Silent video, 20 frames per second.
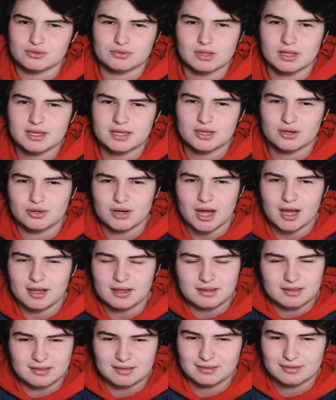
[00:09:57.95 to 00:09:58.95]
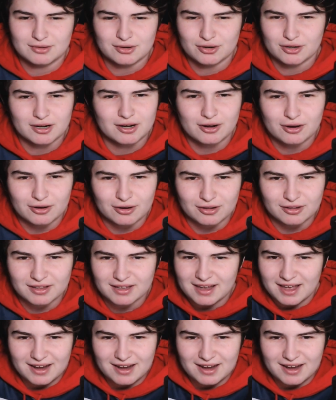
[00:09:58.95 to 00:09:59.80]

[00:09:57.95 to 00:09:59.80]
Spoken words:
Like, you're a girl. Like, I